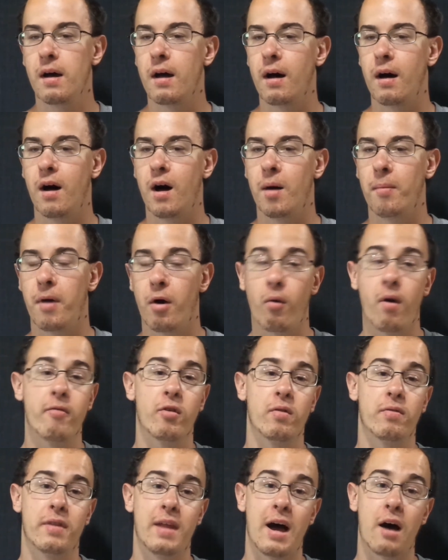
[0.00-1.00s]
Um,
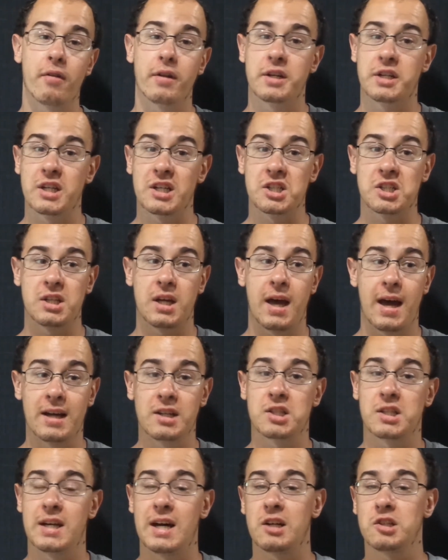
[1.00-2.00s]
however, now that Disney
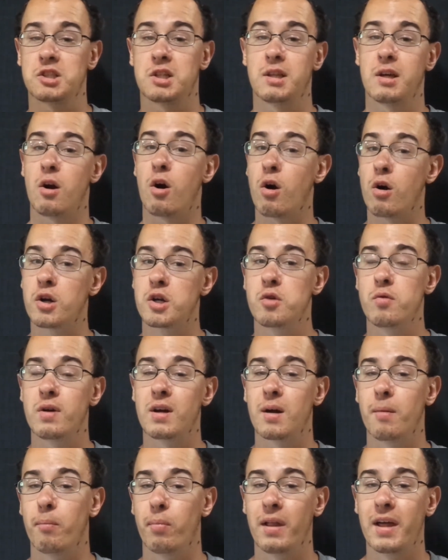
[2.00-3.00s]
has announced they are
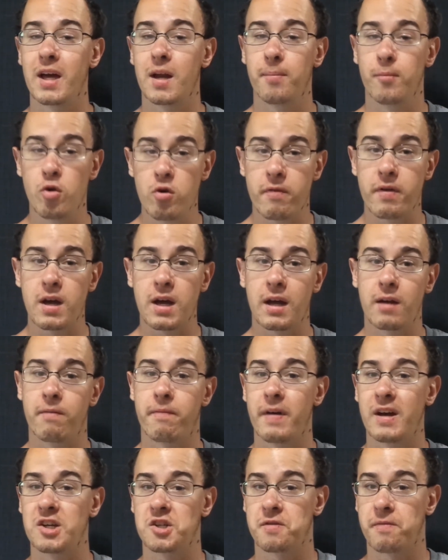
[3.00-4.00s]
doing a Blade movie in
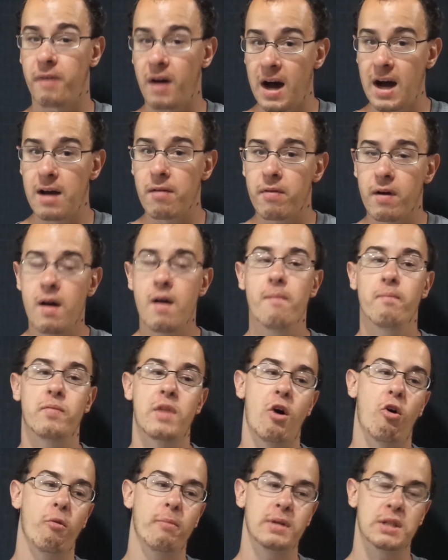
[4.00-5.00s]
Phase 5,
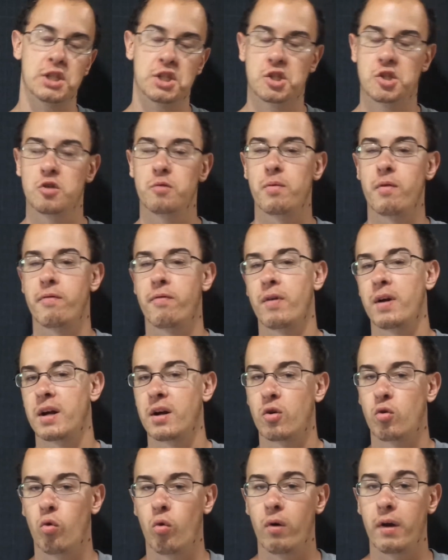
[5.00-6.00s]
that will be super
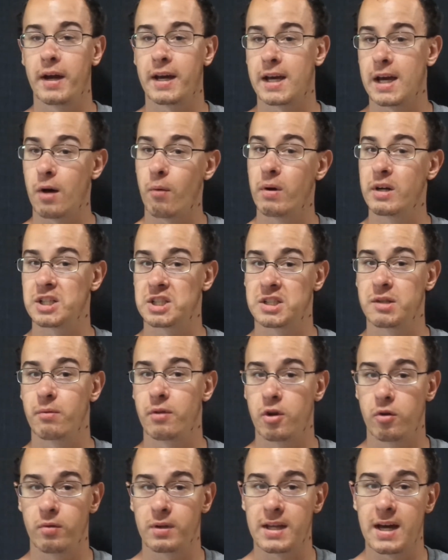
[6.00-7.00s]
friggin' cool, and I can't wait to see what
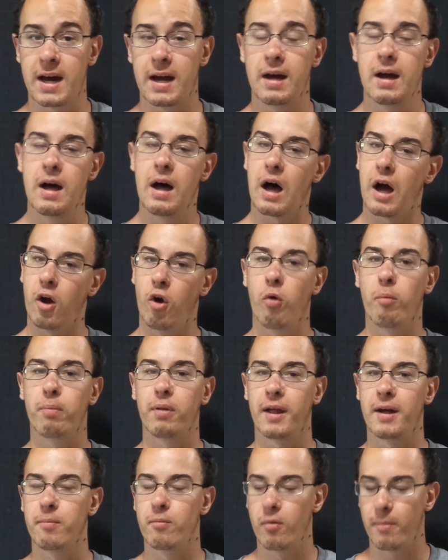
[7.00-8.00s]
they do with that. I hope
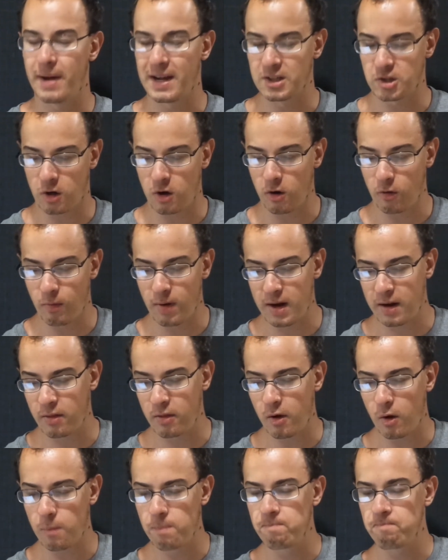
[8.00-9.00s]
Blade remains R-rated,
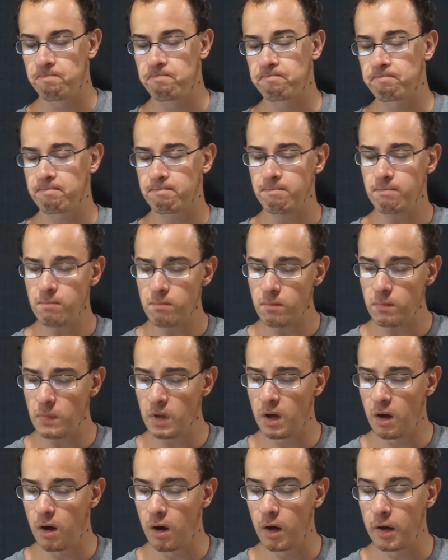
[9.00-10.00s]
though.
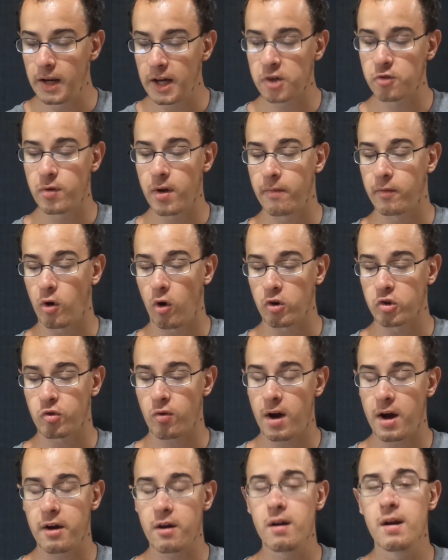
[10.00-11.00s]
Uh, next, we have Ghost
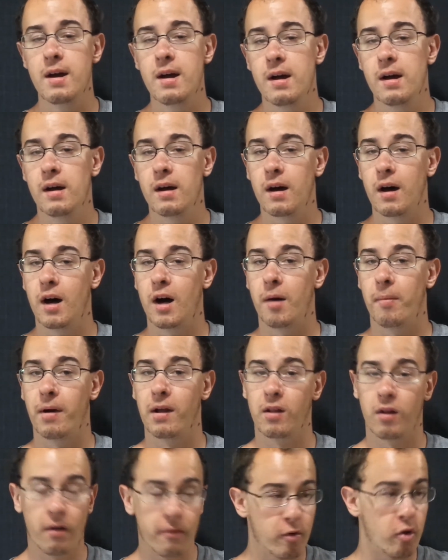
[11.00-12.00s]
Rider. Um,
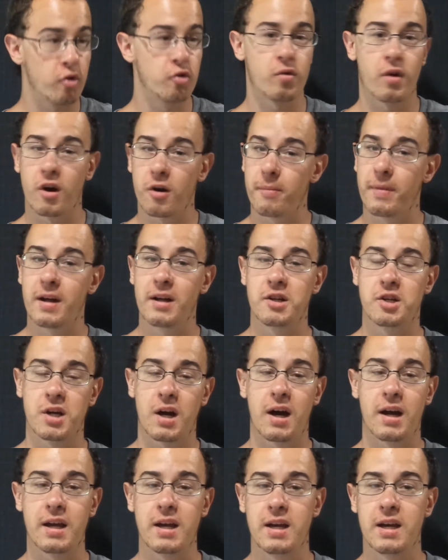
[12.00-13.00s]
I love Ghost Rider, man.
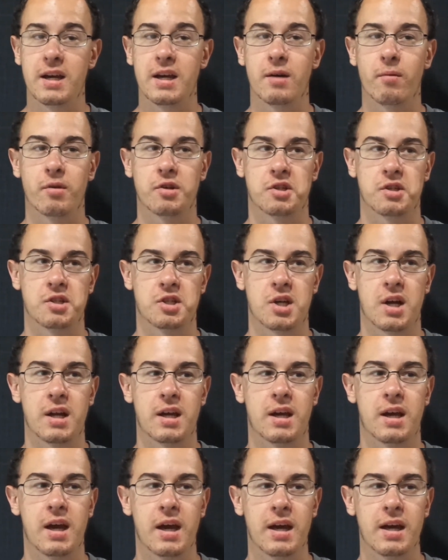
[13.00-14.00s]
Johnny, what is it,
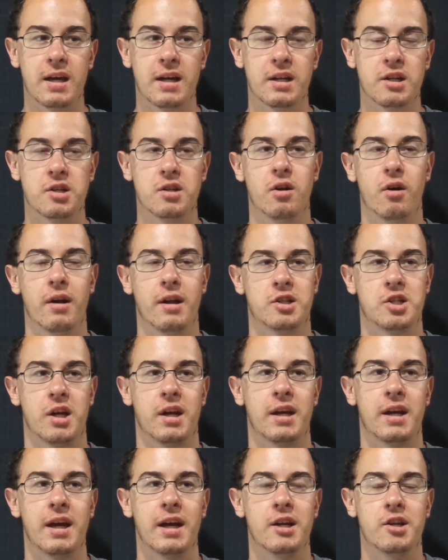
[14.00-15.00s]
Johnny Cage? No, not
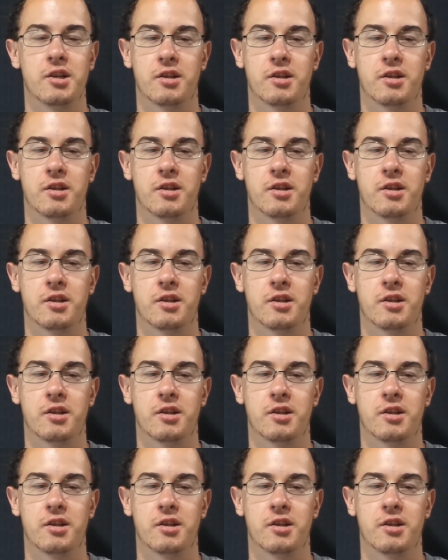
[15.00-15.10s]
Johnny Cage.